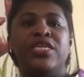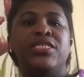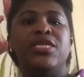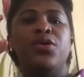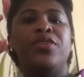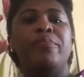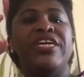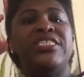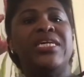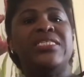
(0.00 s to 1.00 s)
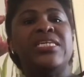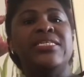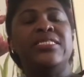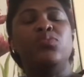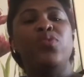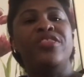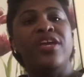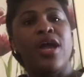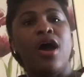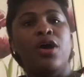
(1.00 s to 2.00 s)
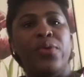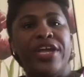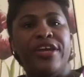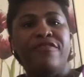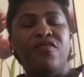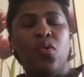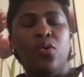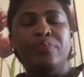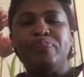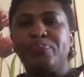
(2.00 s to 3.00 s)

So the patient is within our radar for